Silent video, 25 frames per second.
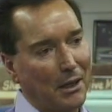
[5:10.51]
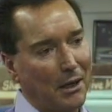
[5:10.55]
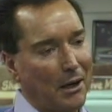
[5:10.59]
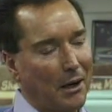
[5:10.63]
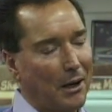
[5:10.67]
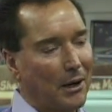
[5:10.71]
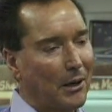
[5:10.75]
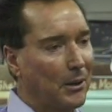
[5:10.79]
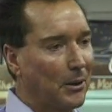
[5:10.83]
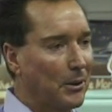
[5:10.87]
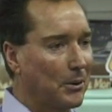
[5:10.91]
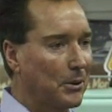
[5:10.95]

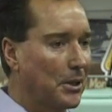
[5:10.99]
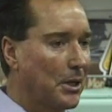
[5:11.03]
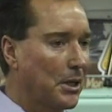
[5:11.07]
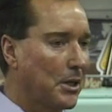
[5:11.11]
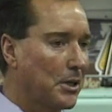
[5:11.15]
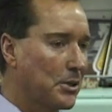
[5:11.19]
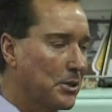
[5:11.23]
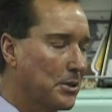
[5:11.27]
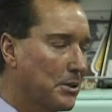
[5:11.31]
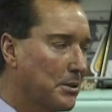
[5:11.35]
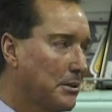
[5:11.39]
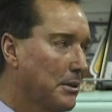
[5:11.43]
our
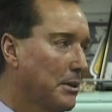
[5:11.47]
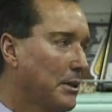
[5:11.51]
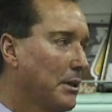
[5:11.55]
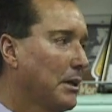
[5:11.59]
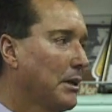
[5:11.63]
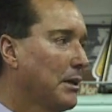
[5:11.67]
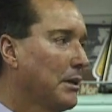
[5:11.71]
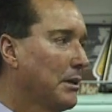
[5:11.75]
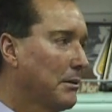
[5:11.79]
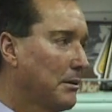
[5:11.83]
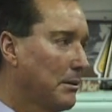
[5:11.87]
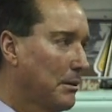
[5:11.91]
location,
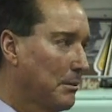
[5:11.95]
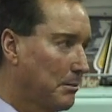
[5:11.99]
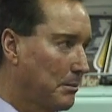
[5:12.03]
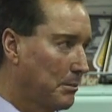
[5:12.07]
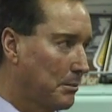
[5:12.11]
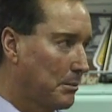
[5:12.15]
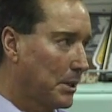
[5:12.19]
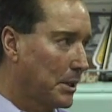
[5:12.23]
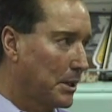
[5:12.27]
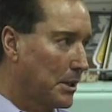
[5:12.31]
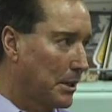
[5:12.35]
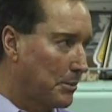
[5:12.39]

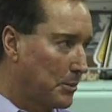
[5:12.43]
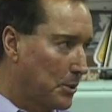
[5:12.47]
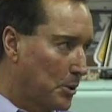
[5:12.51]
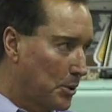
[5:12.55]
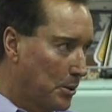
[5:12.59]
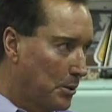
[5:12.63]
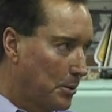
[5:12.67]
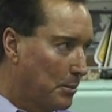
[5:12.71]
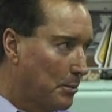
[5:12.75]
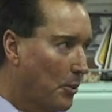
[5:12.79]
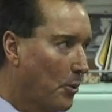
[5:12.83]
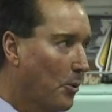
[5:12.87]
picked up
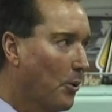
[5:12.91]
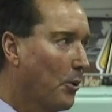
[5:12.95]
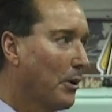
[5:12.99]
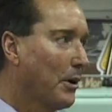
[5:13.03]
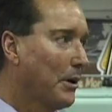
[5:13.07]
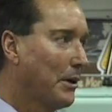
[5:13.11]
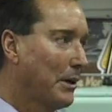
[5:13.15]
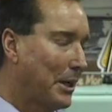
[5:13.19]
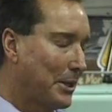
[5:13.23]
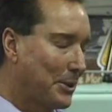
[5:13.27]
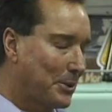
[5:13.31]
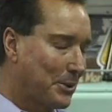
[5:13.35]
two more
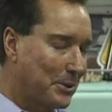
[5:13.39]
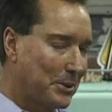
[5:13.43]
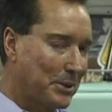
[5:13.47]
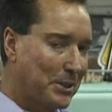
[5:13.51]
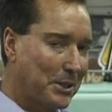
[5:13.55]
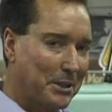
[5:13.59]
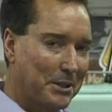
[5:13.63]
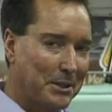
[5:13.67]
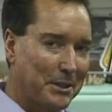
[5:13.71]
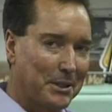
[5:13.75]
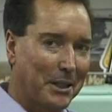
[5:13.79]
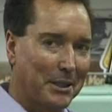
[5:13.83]

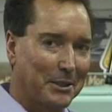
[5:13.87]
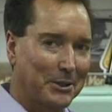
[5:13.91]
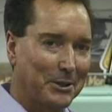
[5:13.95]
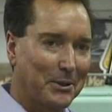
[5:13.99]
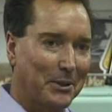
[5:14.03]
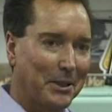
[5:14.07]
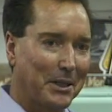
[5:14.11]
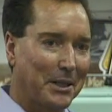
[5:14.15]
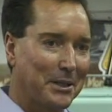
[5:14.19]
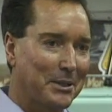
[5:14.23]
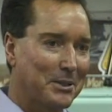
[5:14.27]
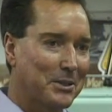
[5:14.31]
110 ton
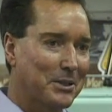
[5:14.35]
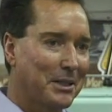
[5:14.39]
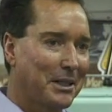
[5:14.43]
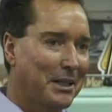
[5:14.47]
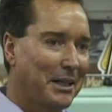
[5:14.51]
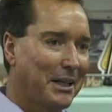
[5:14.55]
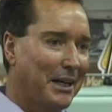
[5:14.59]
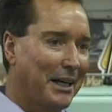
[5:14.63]
cranes,